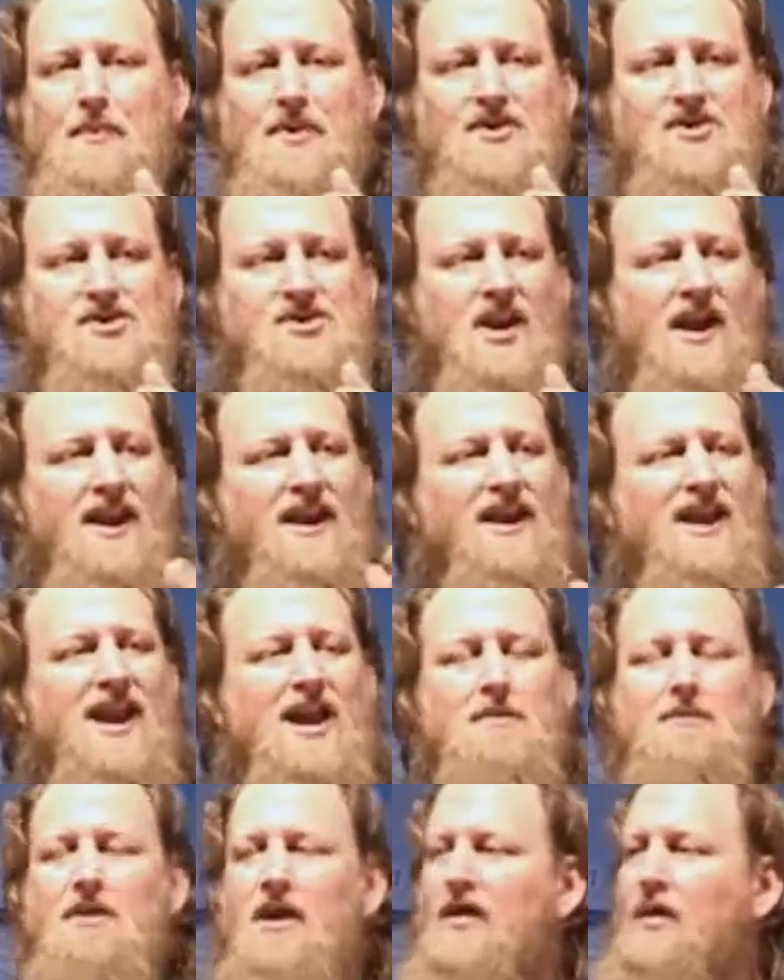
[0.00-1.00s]
happens. And
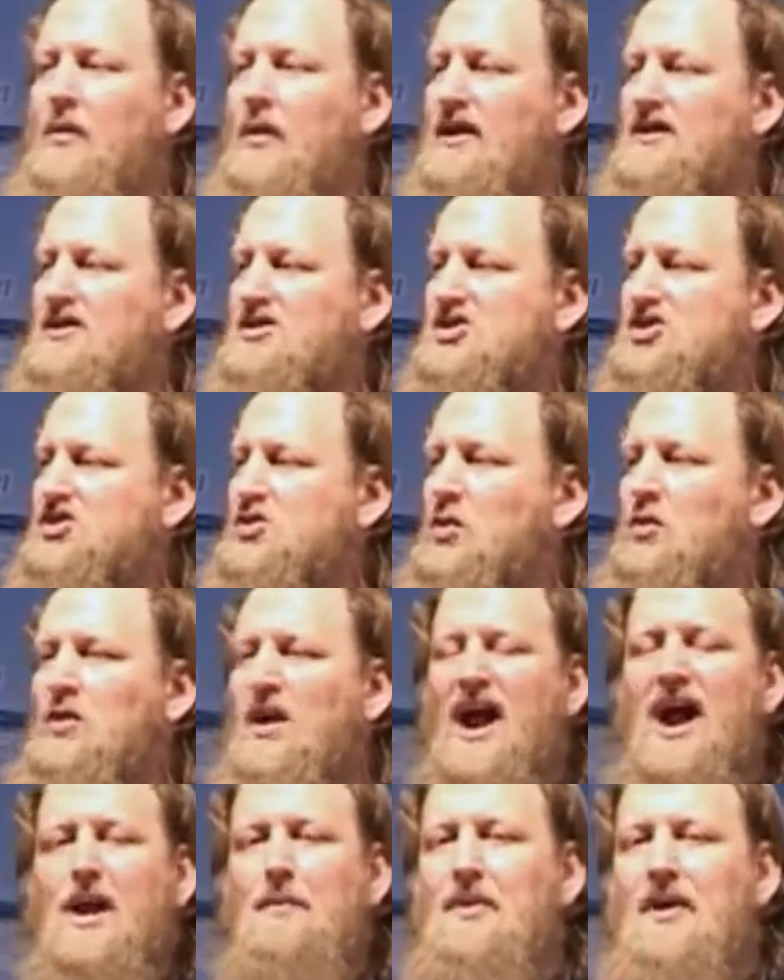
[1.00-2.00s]
again, by the way, this is all
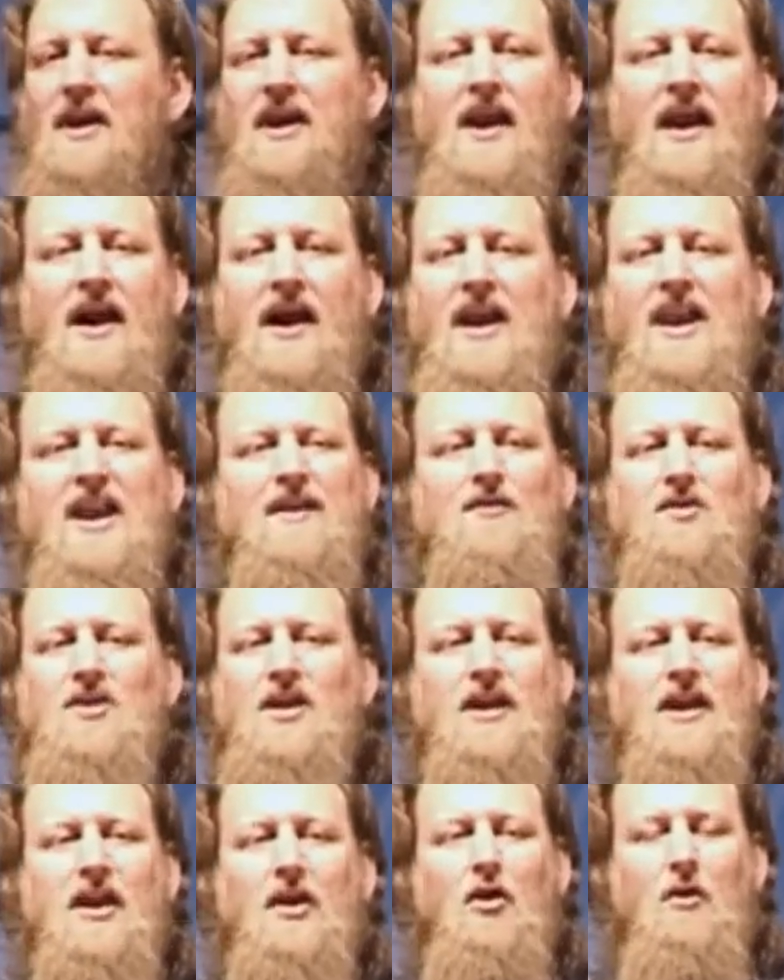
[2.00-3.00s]
happening at a level
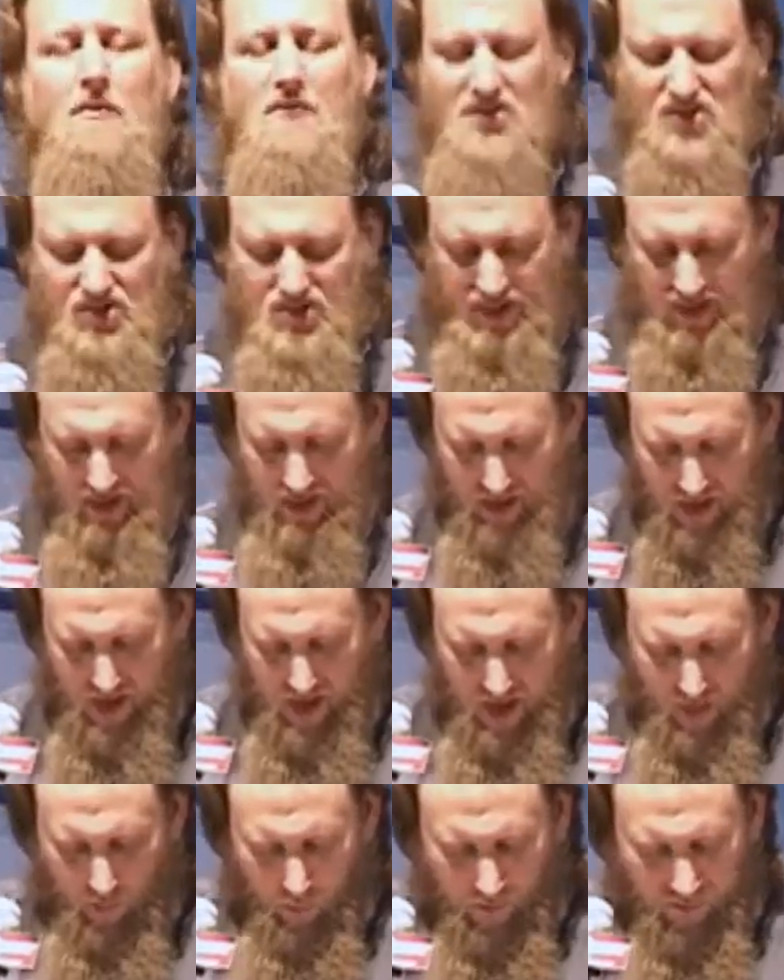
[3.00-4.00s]
that cannot be seen
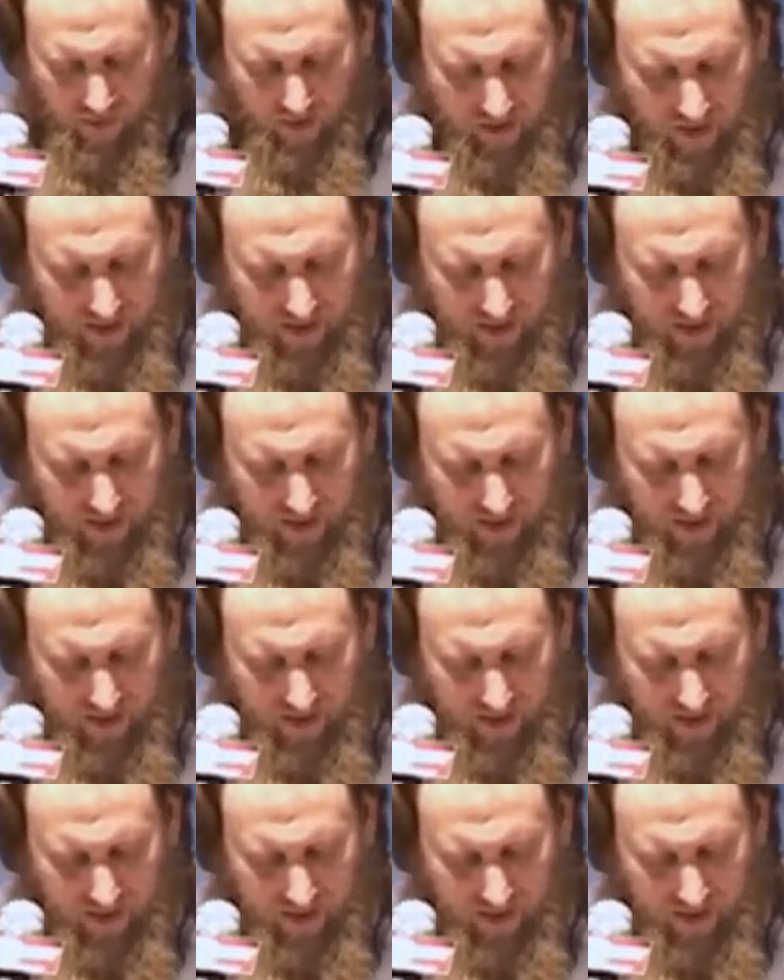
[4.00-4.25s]
with the